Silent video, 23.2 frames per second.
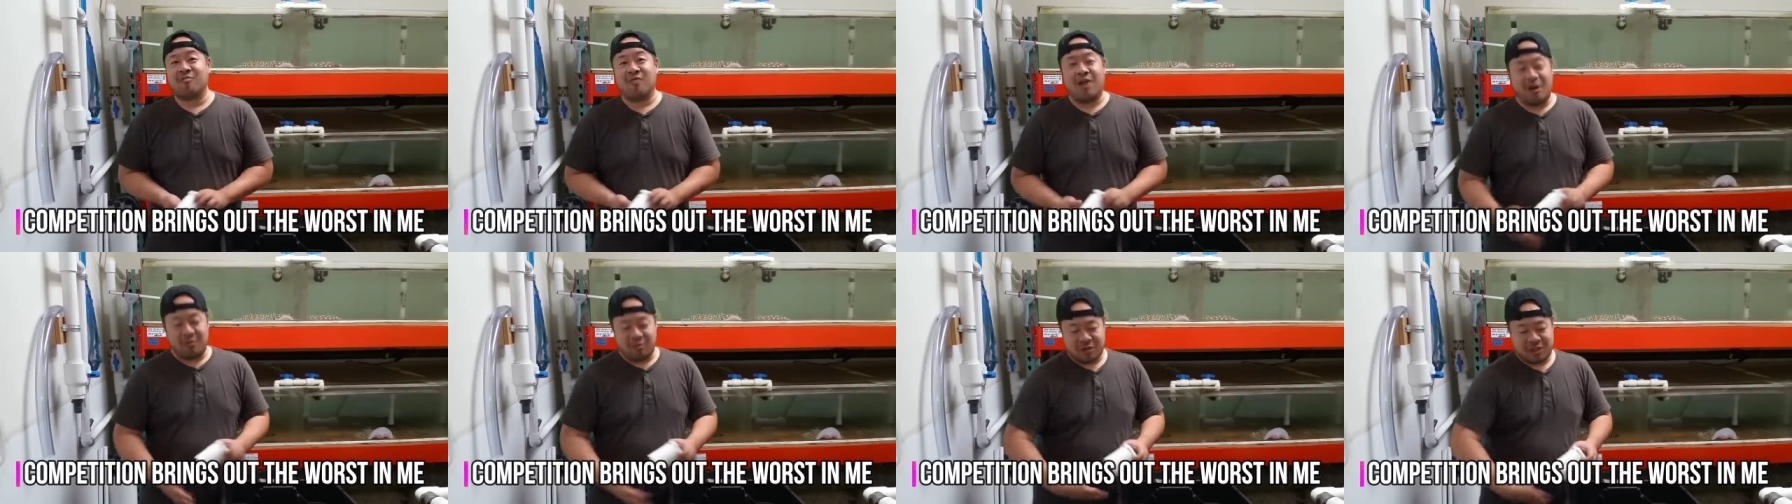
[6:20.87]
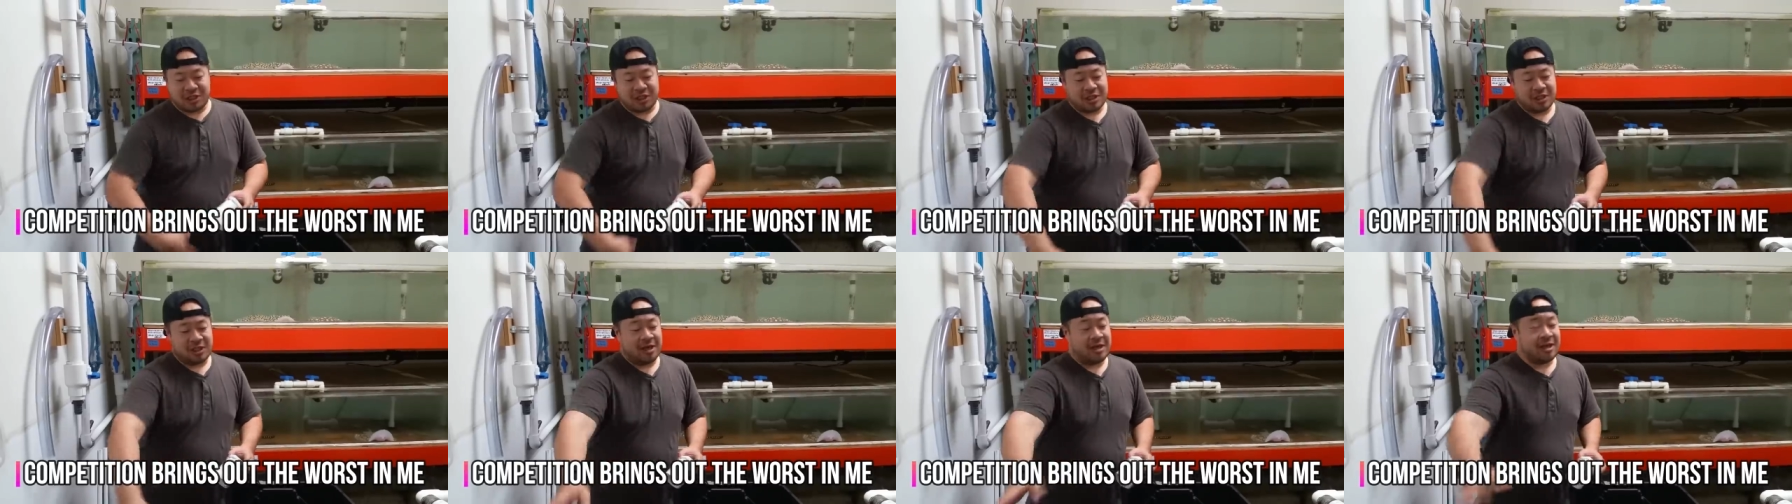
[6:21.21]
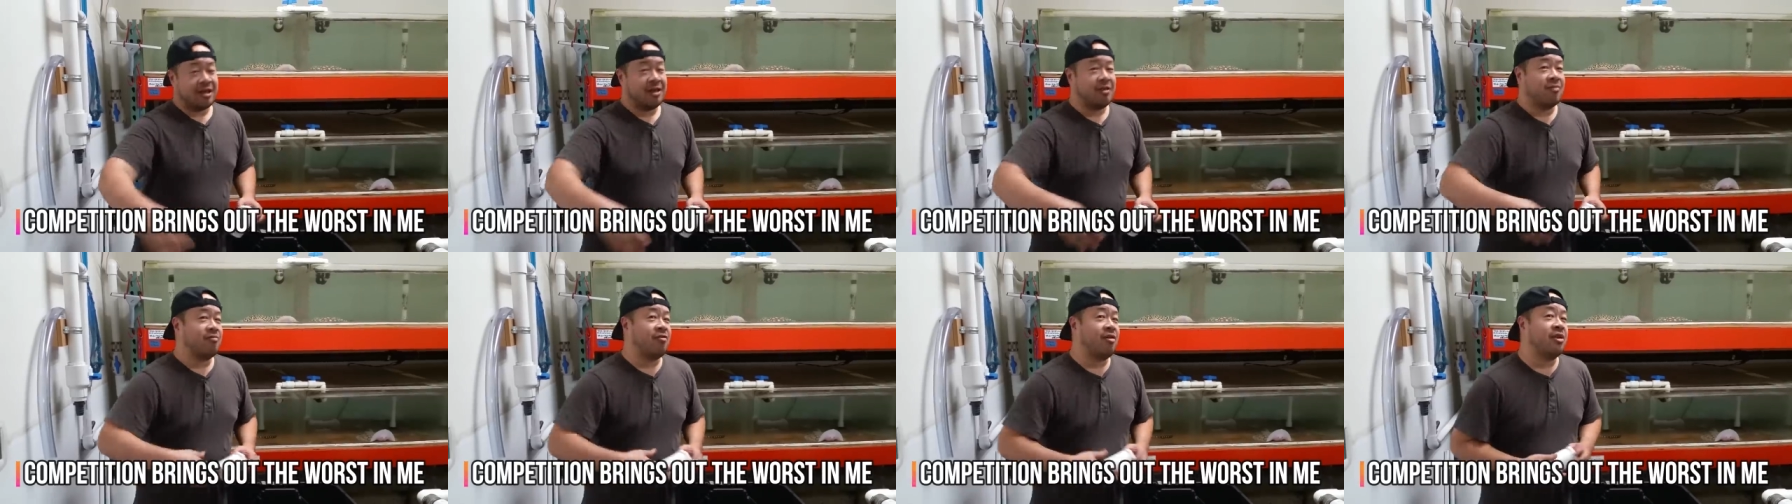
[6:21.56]
Rod was just
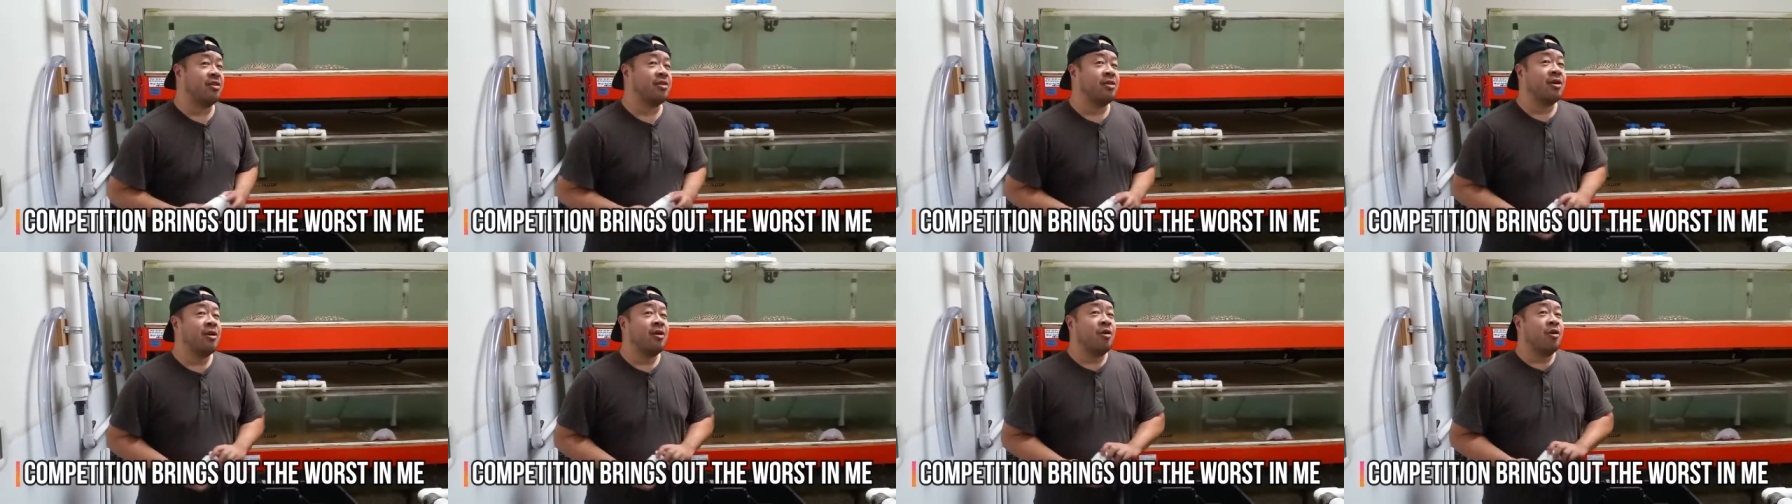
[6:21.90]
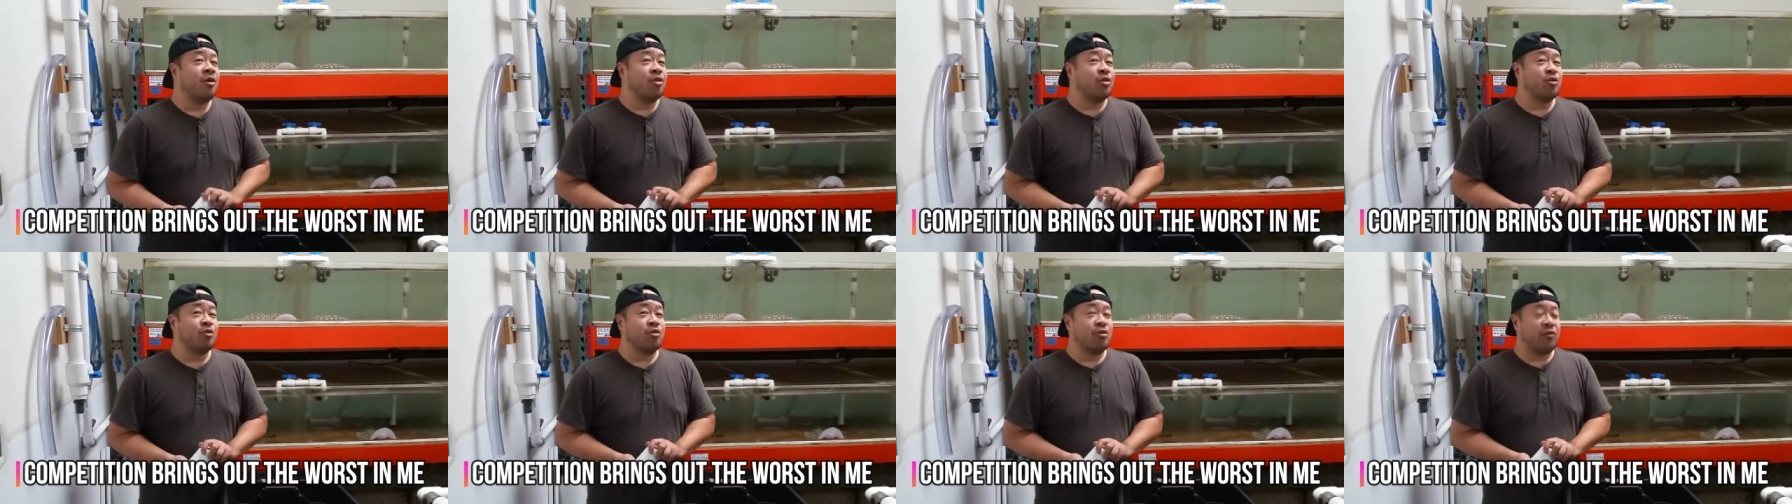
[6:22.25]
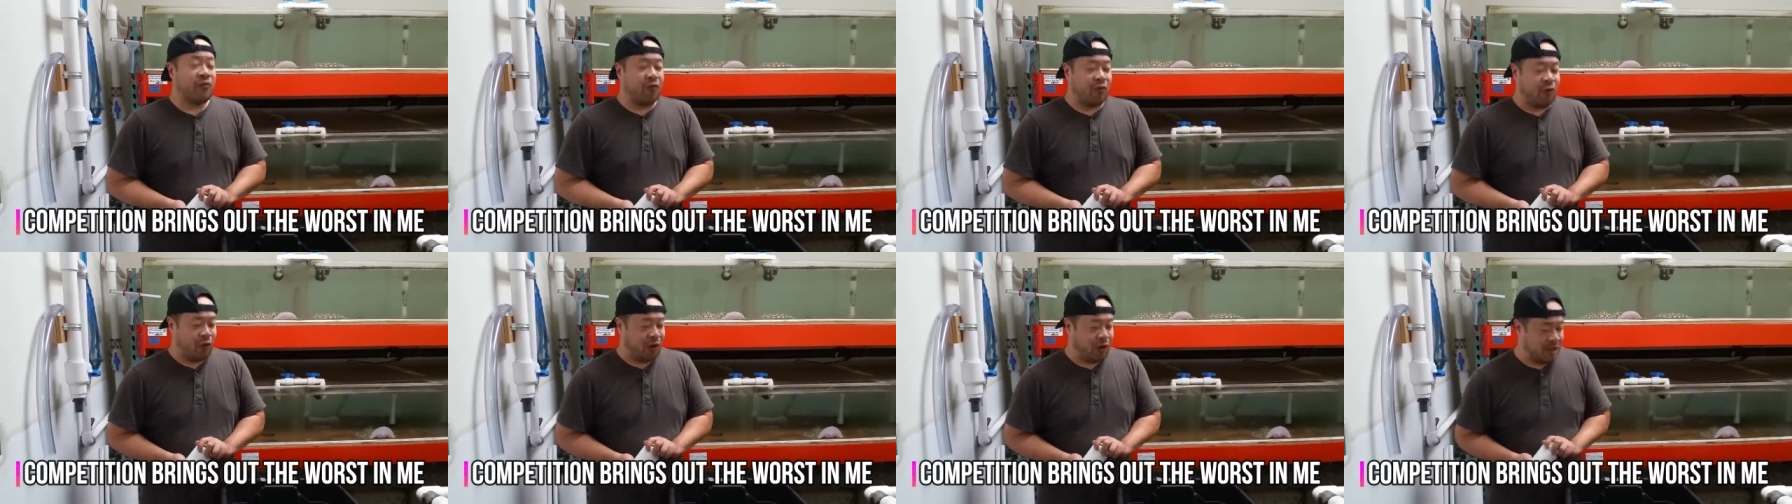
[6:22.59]
letting it run through
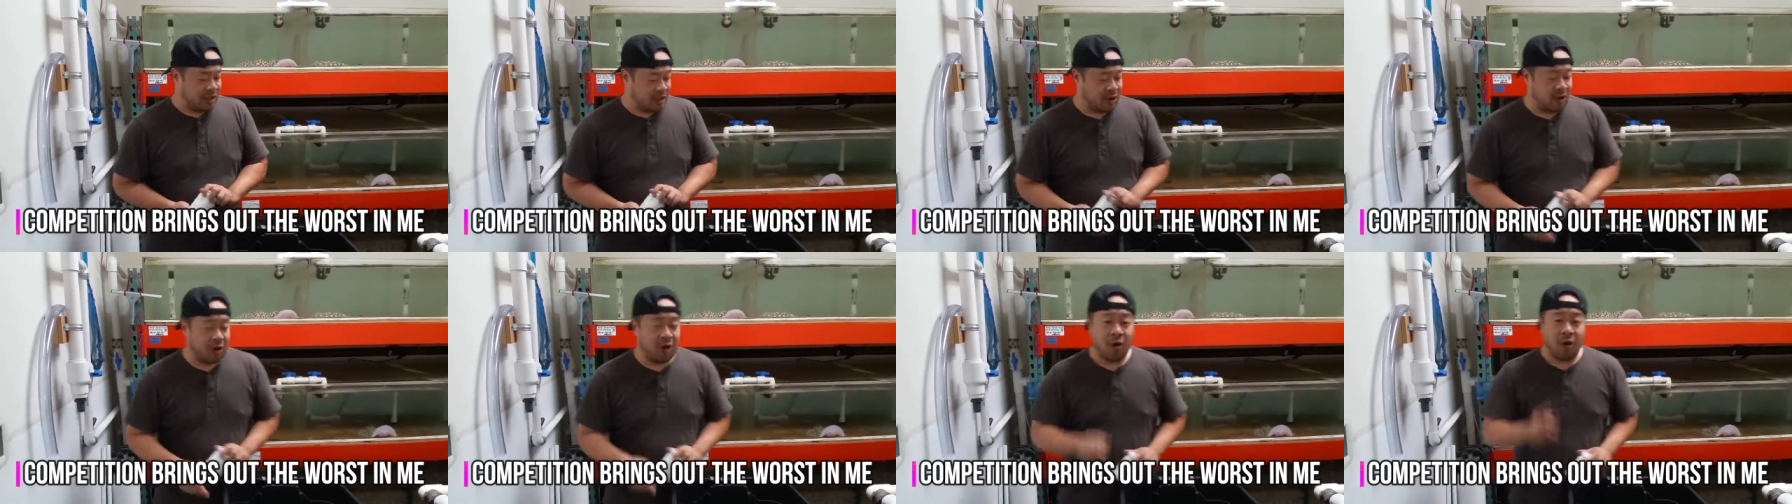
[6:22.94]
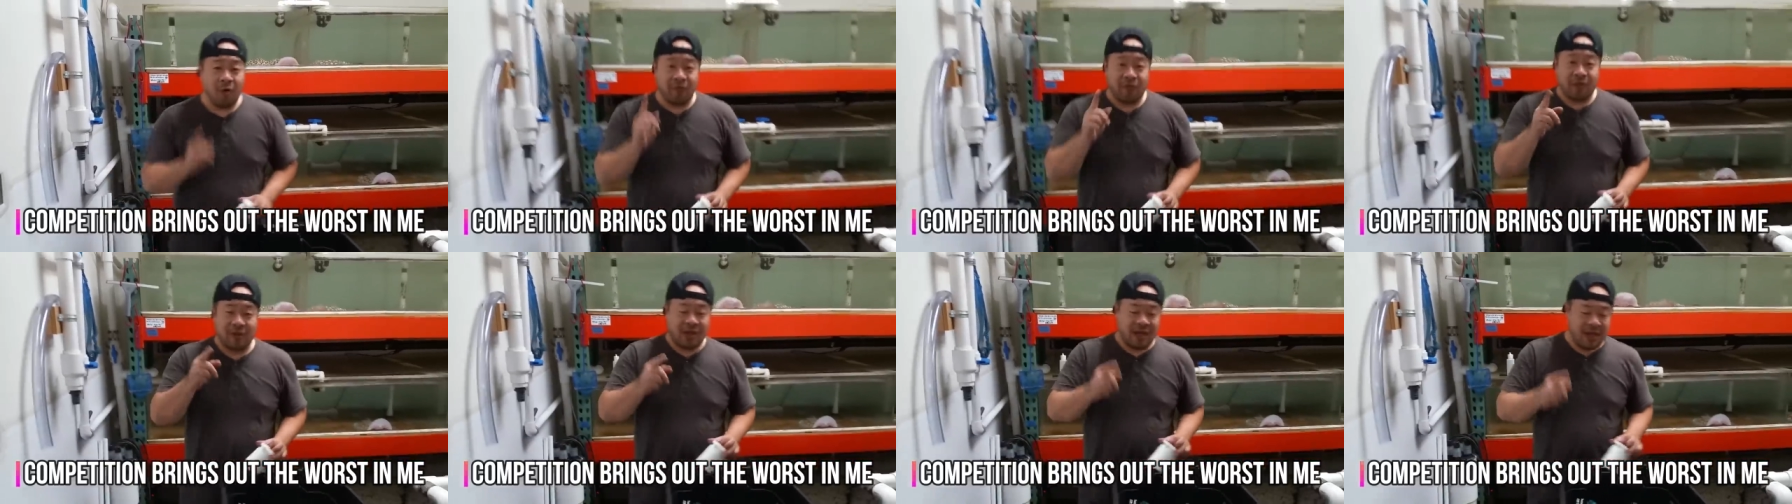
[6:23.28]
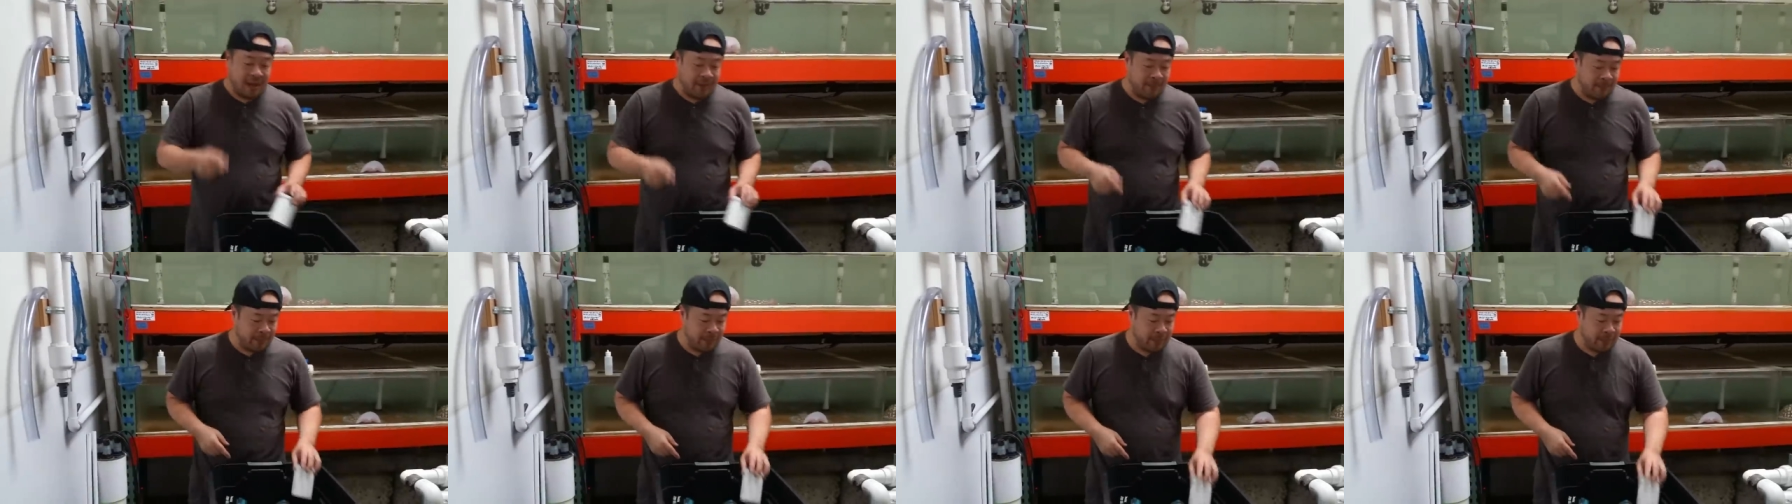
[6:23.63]
the floor. So hopefully